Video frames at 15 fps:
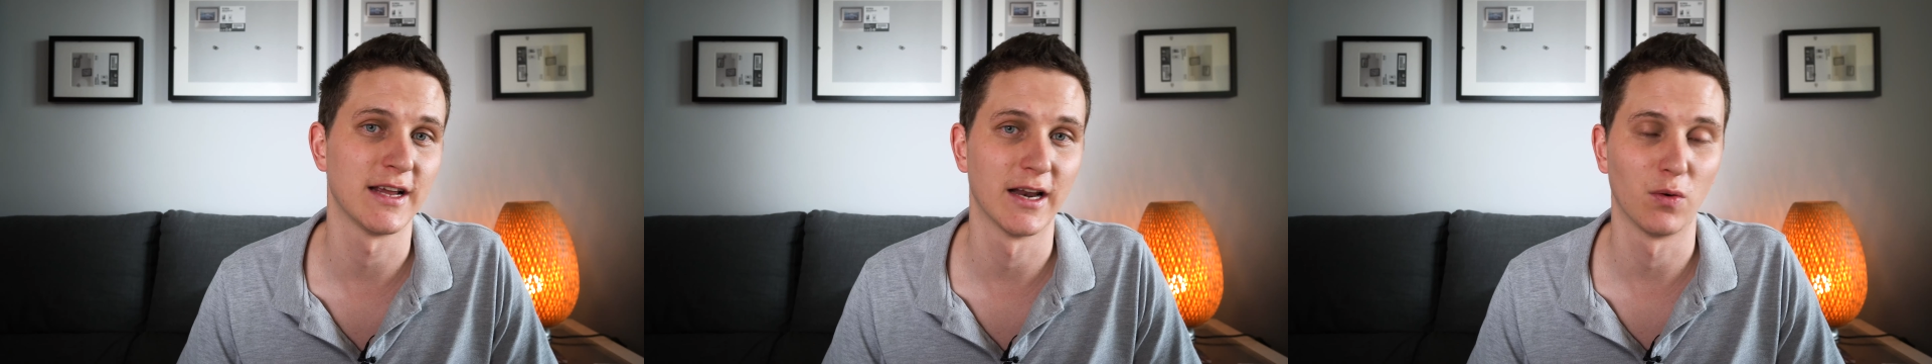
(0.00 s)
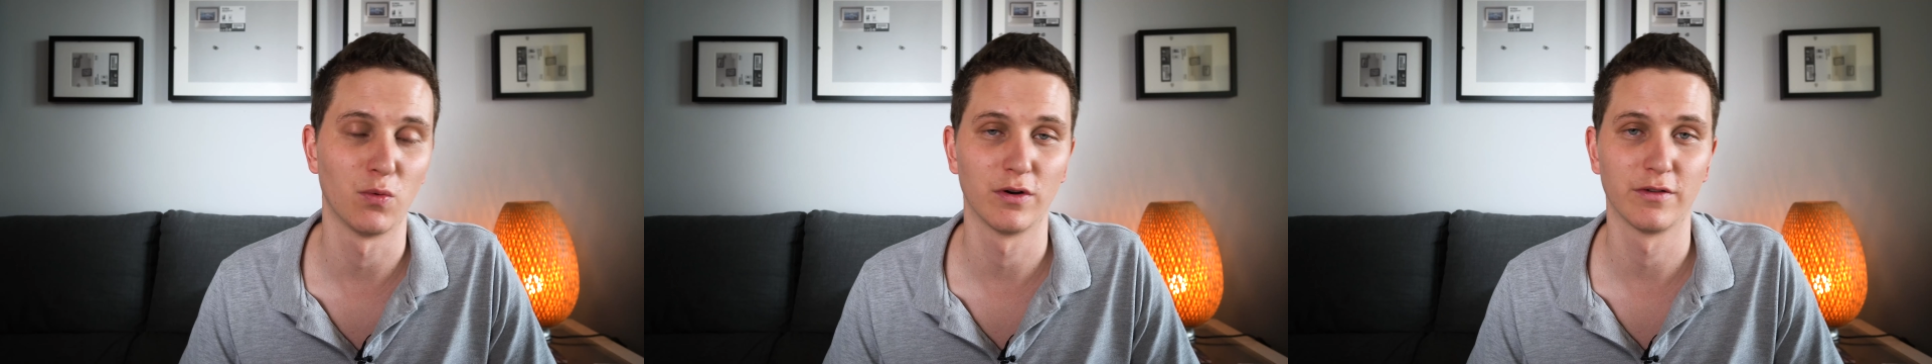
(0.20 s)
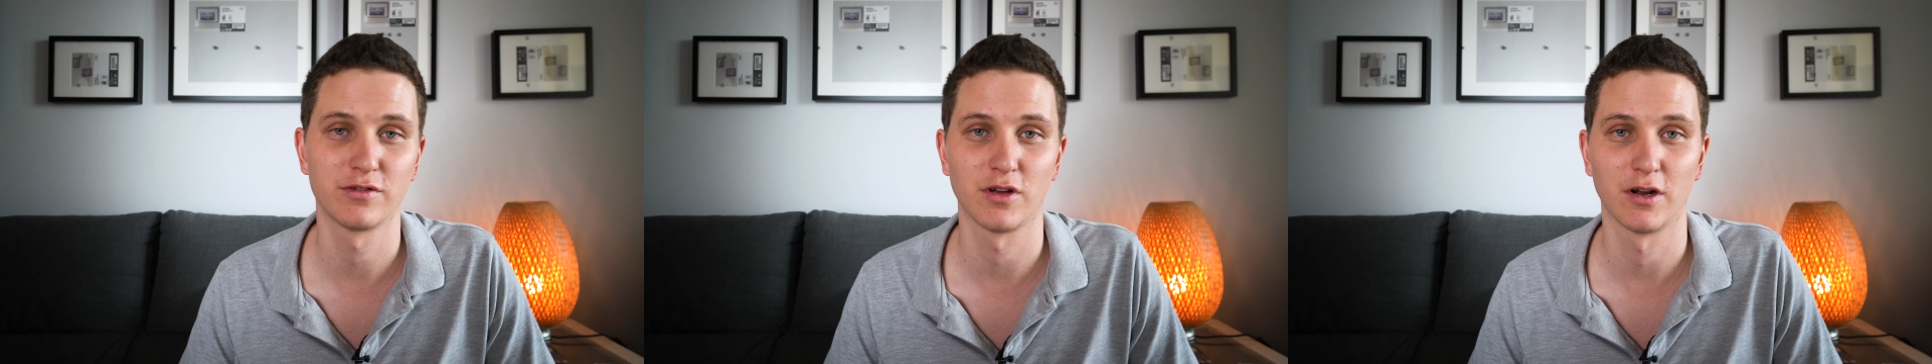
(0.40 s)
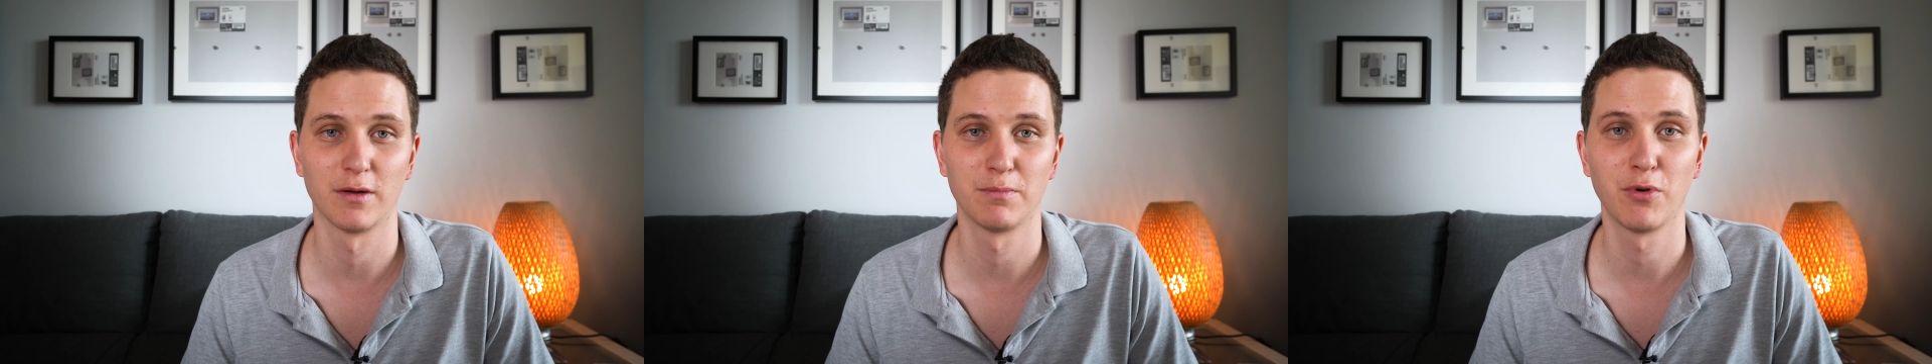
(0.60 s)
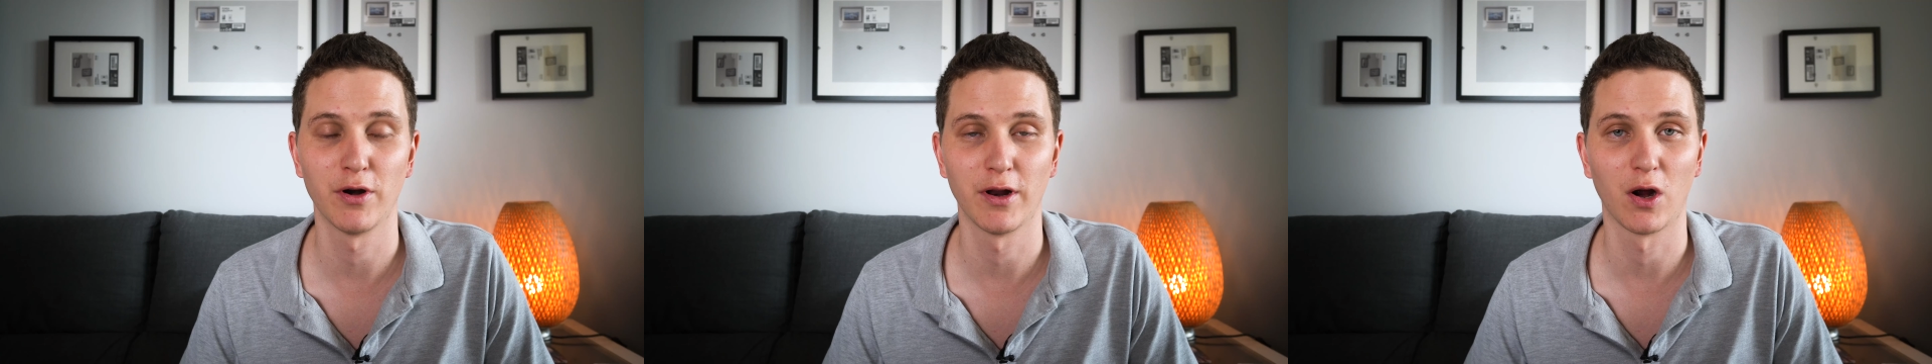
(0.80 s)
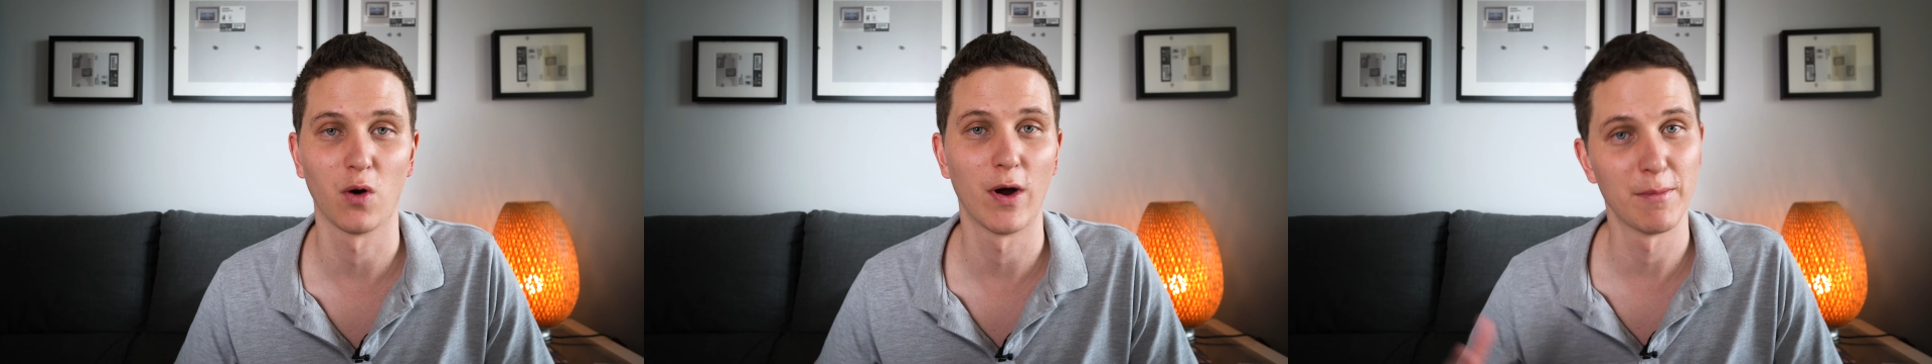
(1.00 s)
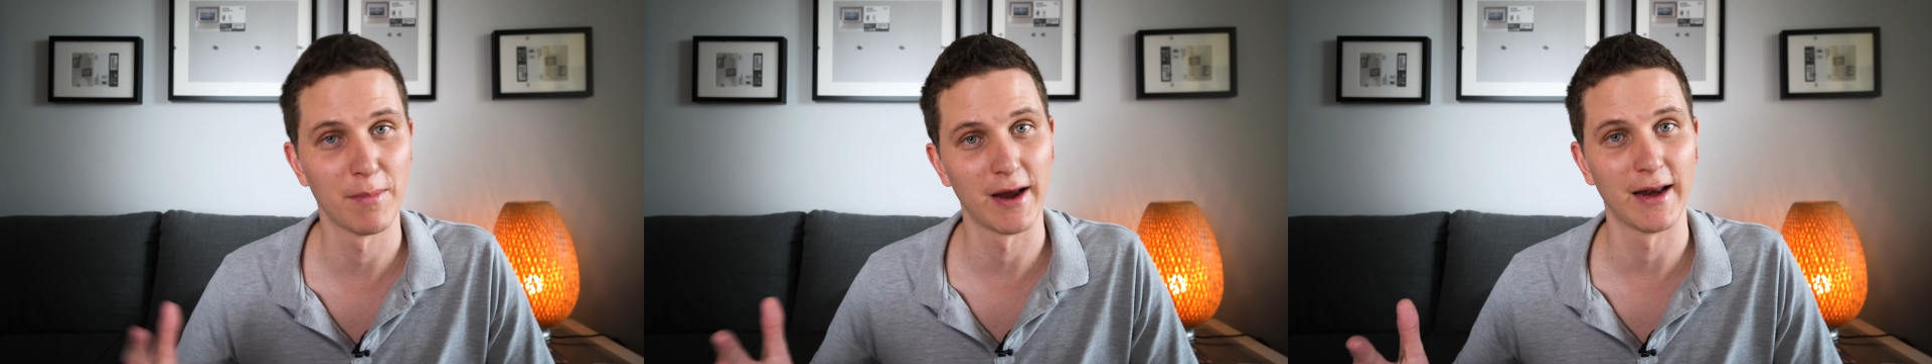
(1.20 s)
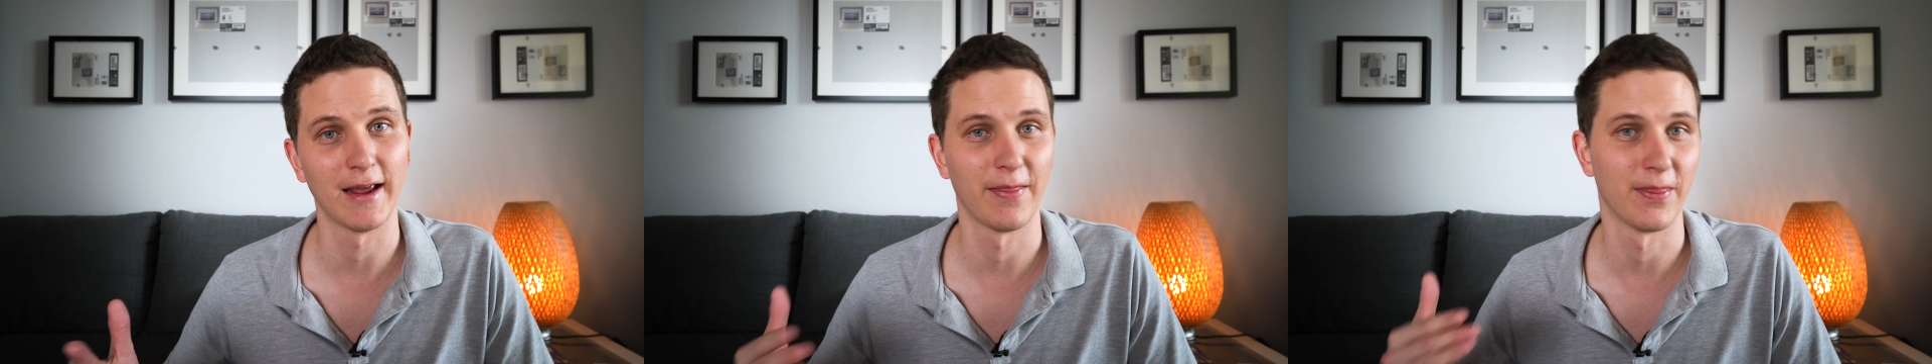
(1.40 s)
and I would have started putting away
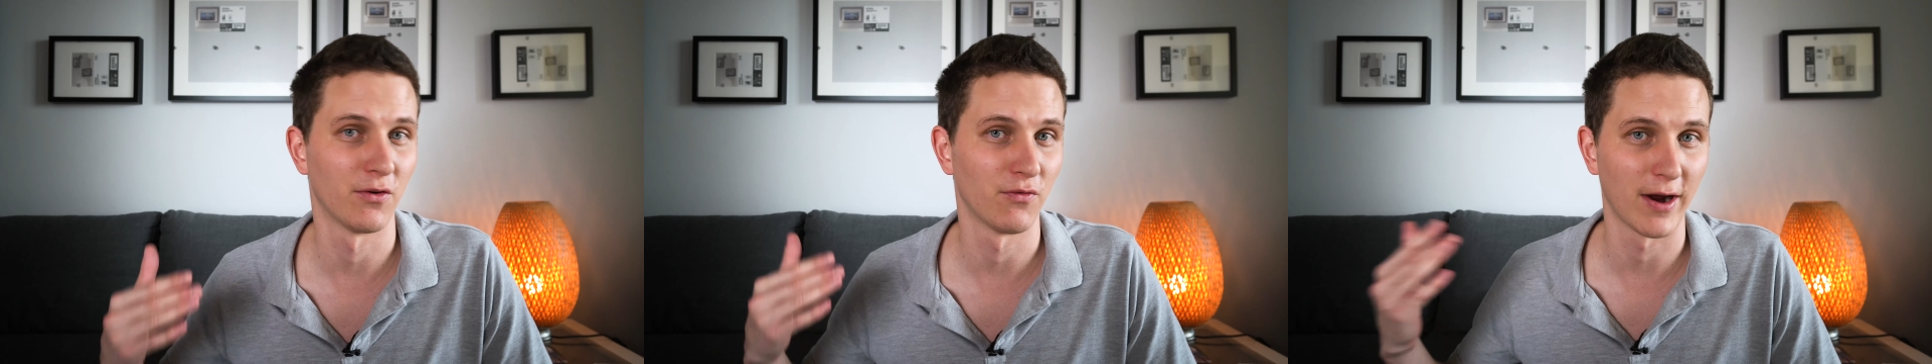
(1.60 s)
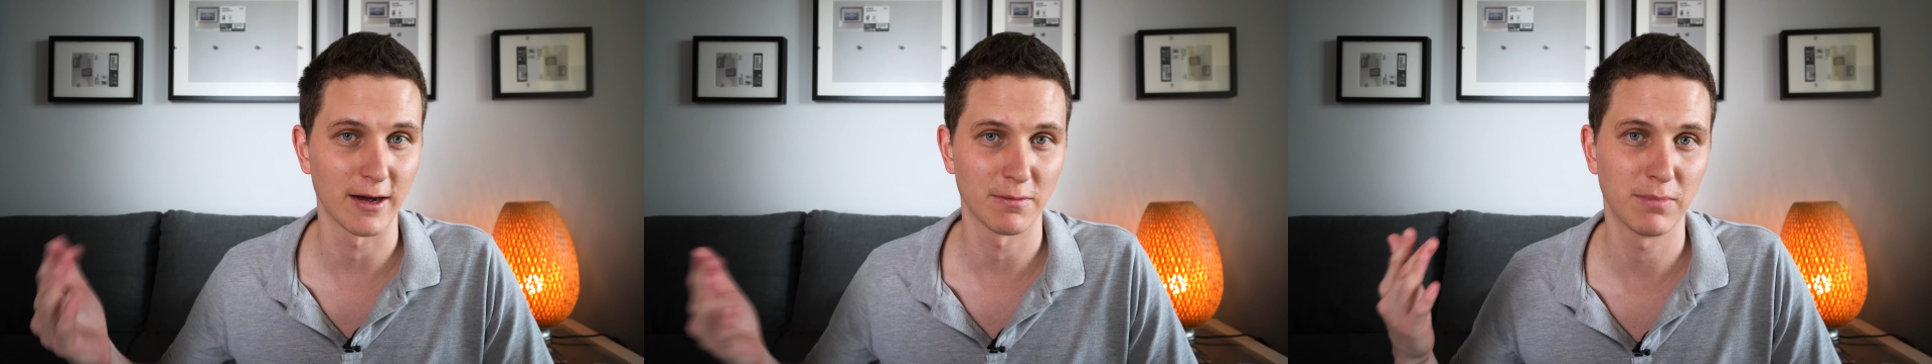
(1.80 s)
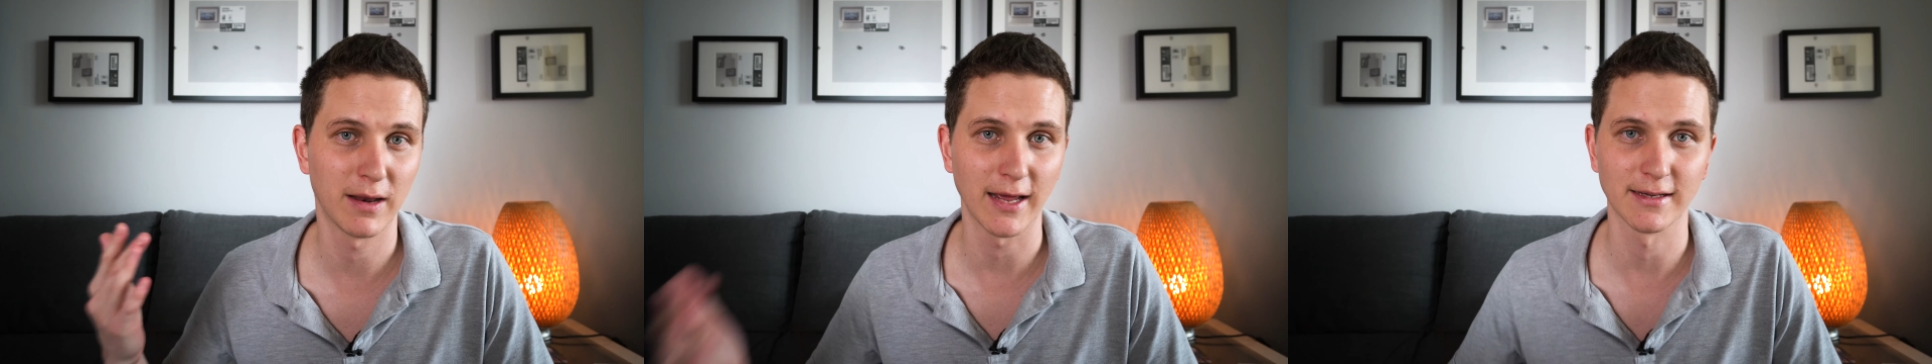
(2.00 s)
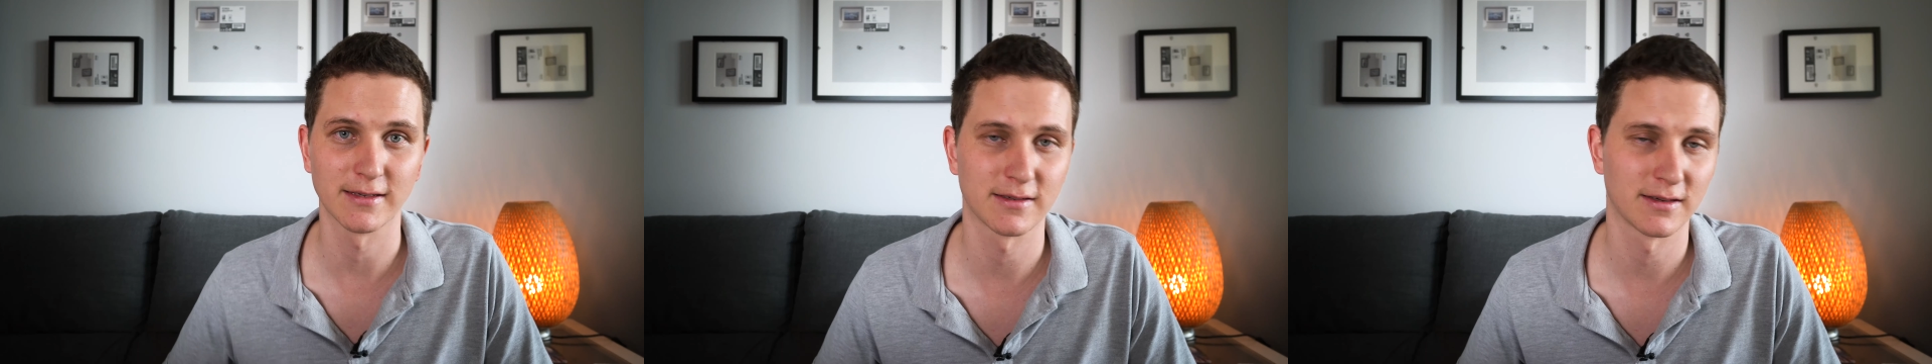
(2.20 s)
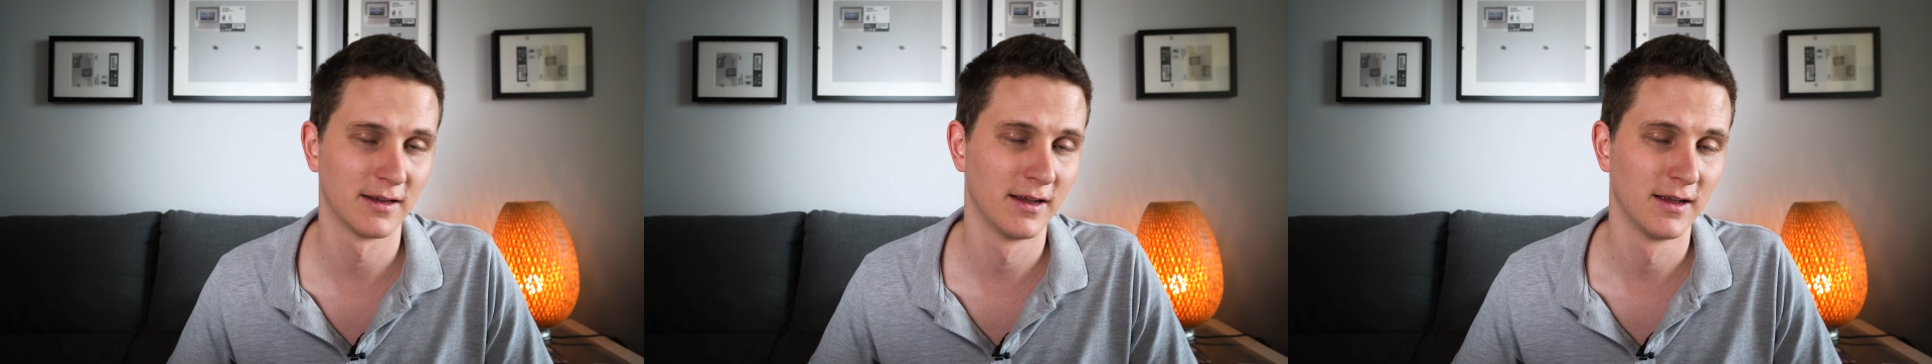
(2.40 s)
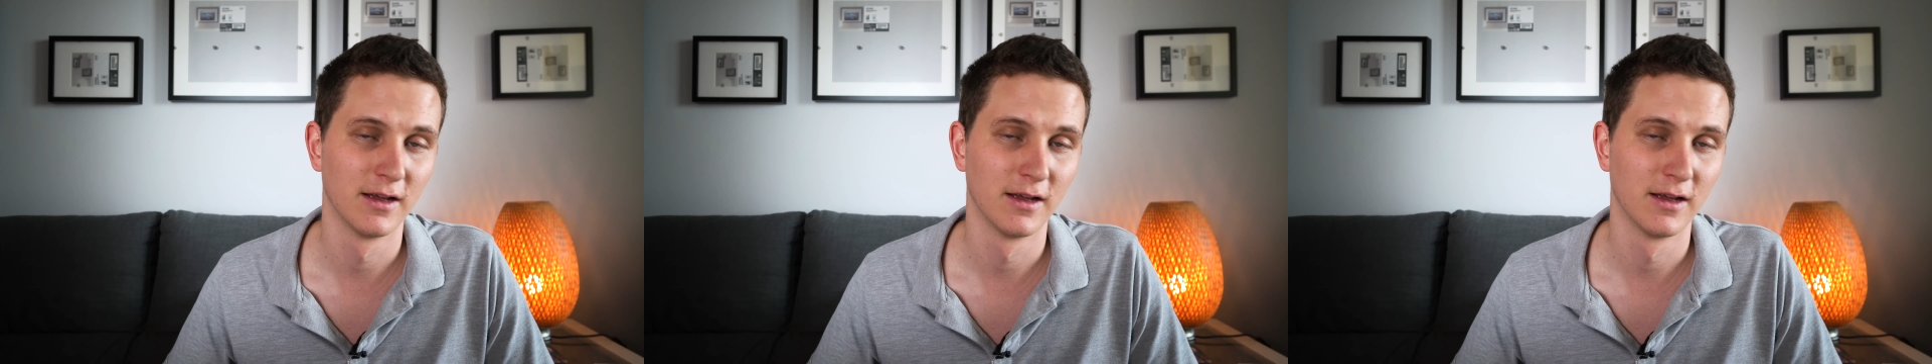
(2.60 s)
money in the right place.